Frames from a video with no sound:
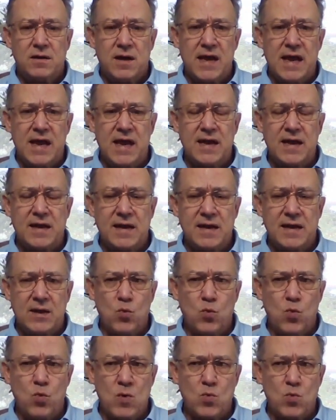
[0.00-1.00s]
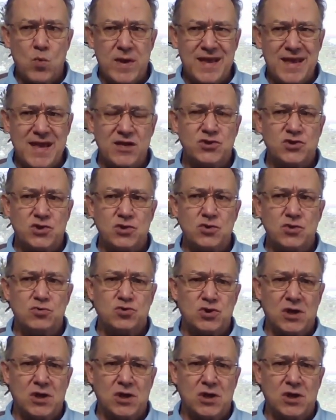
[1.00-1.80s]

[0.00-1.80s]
And when we get to